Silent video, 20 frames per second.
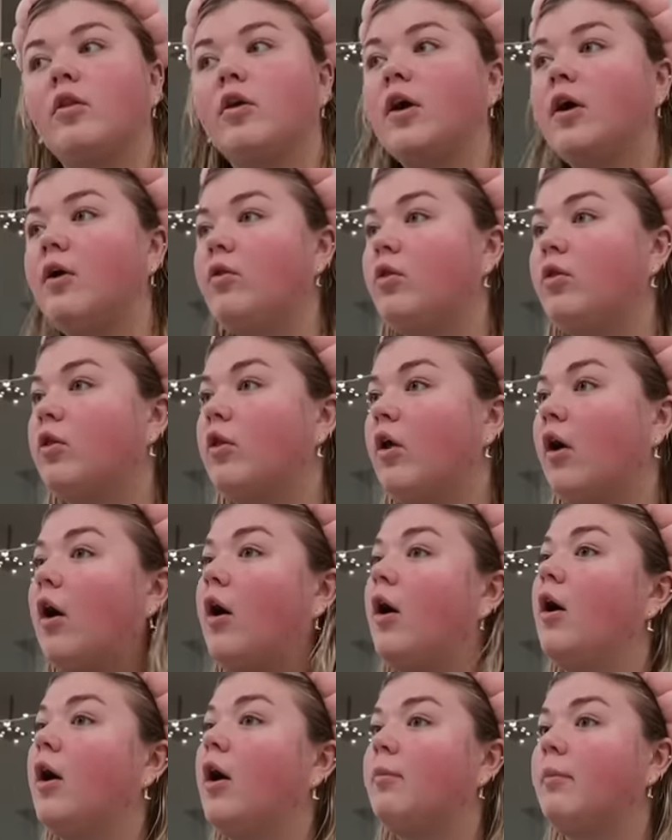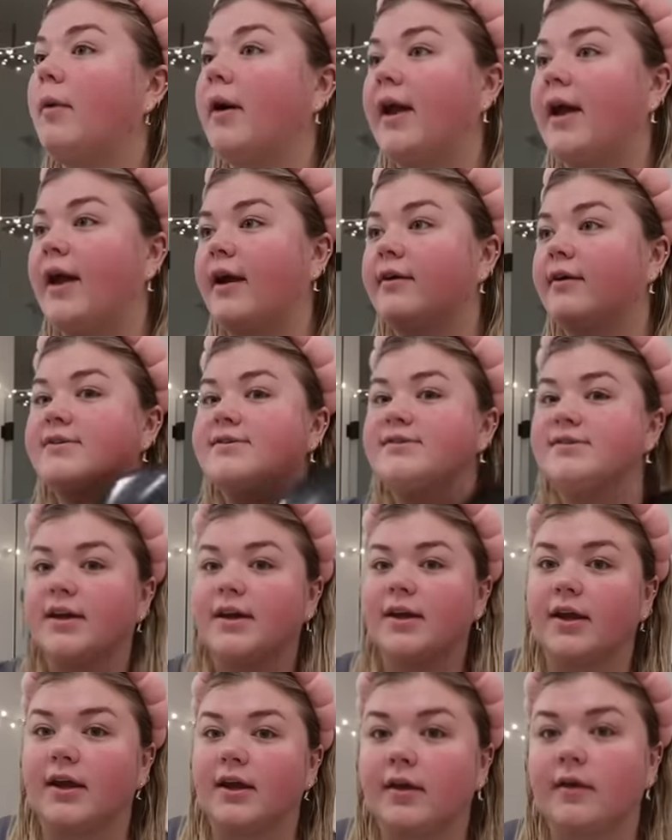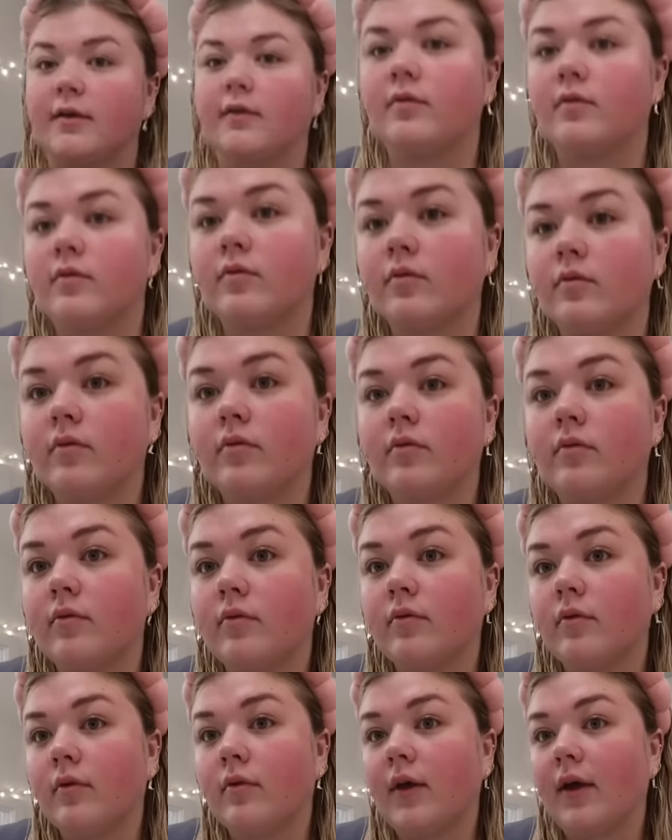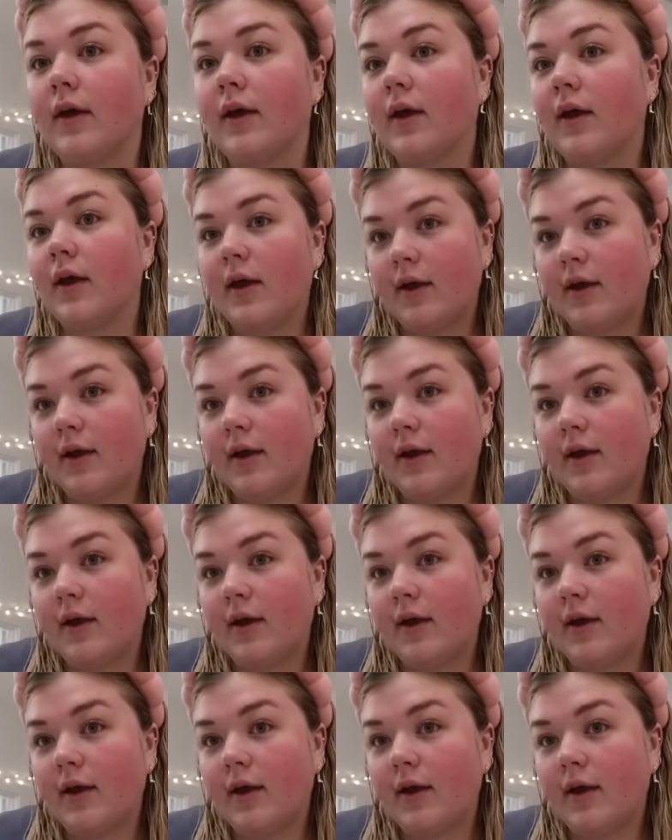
Look how long my hair is getting. Like,